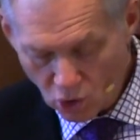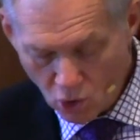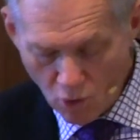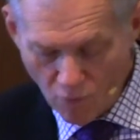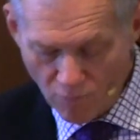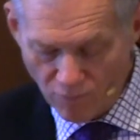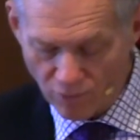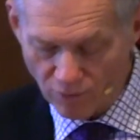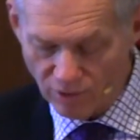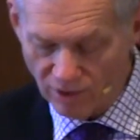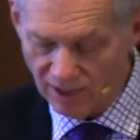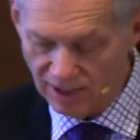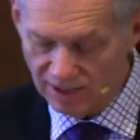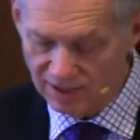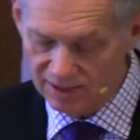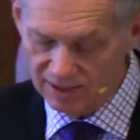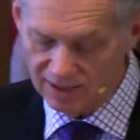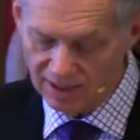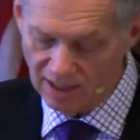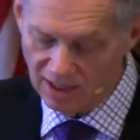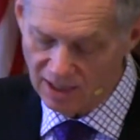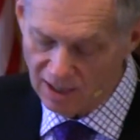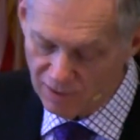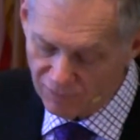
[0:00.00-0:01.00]
over us.
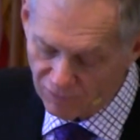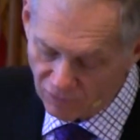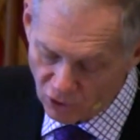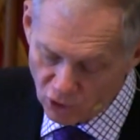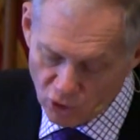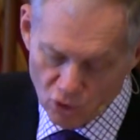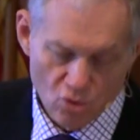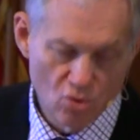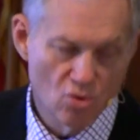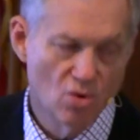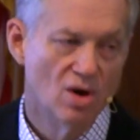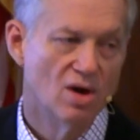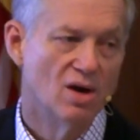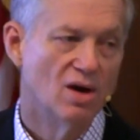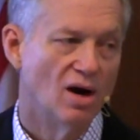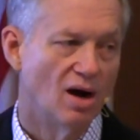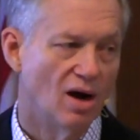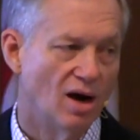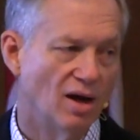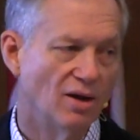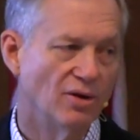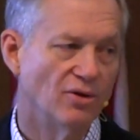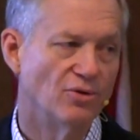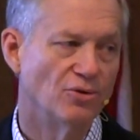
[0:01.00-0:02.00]
And if you
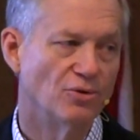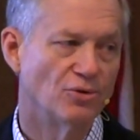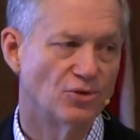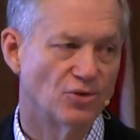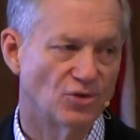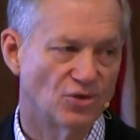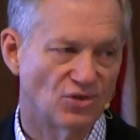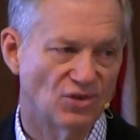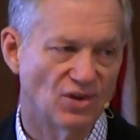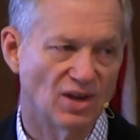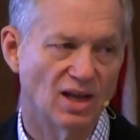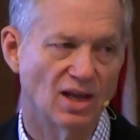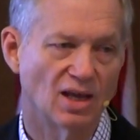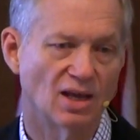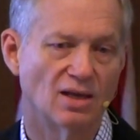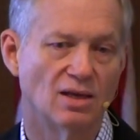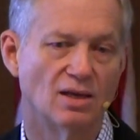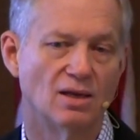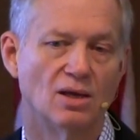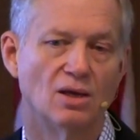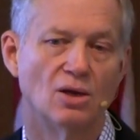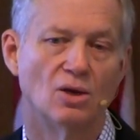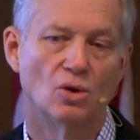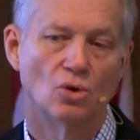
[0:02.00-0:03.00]

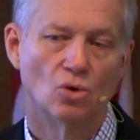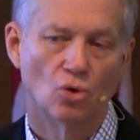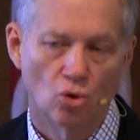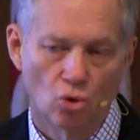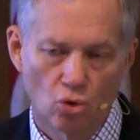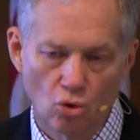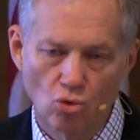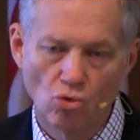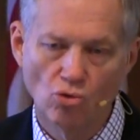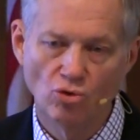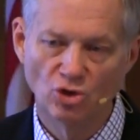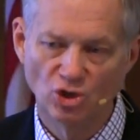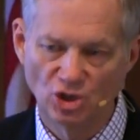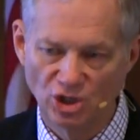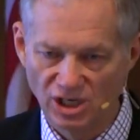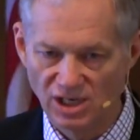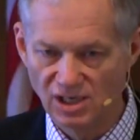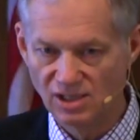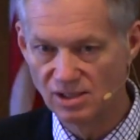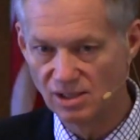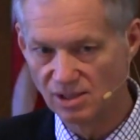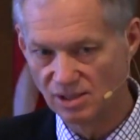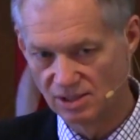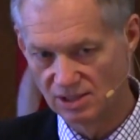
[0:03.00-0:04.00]
understand who
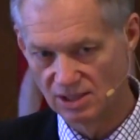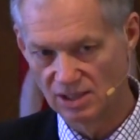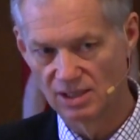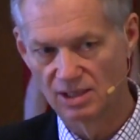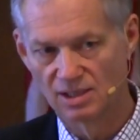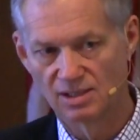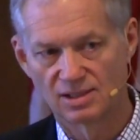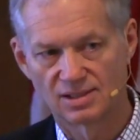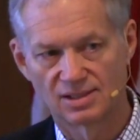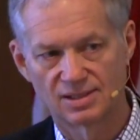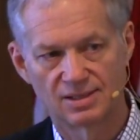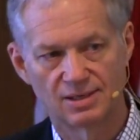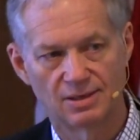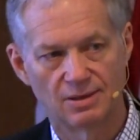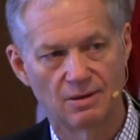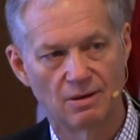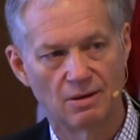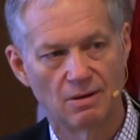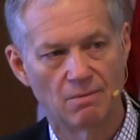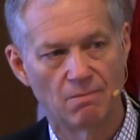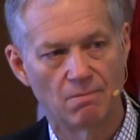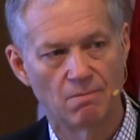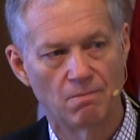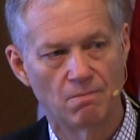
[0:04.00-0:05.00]
Jesus is,
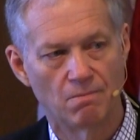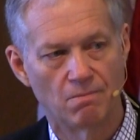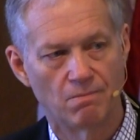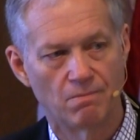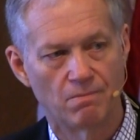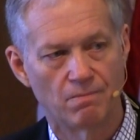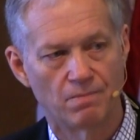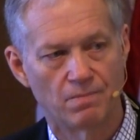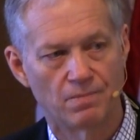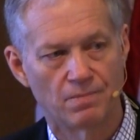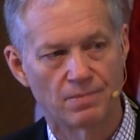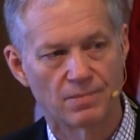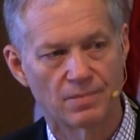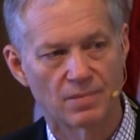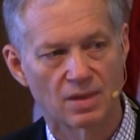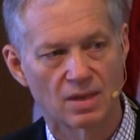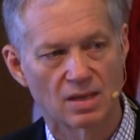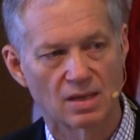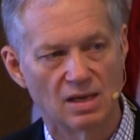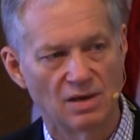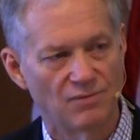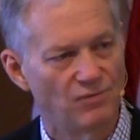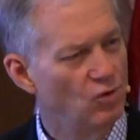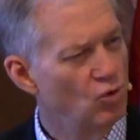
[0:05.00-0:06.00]

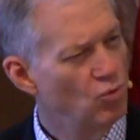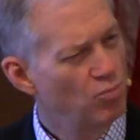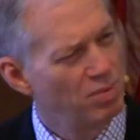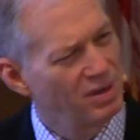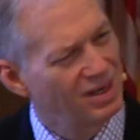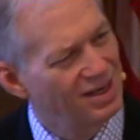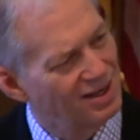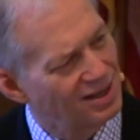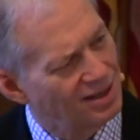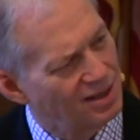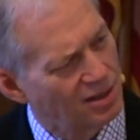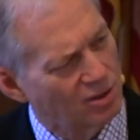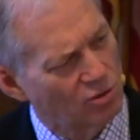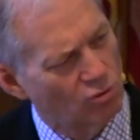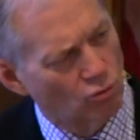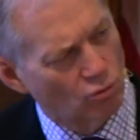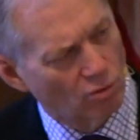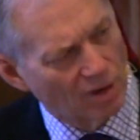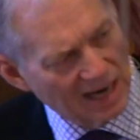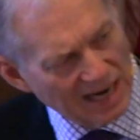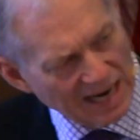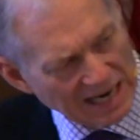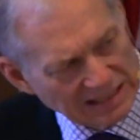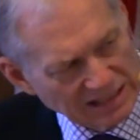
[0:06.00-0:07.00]
if you begin to
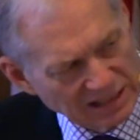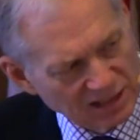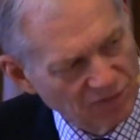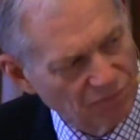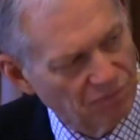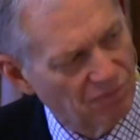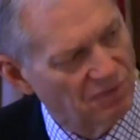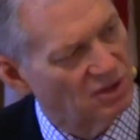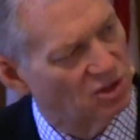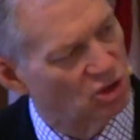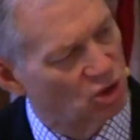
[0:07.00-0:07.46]
grasp the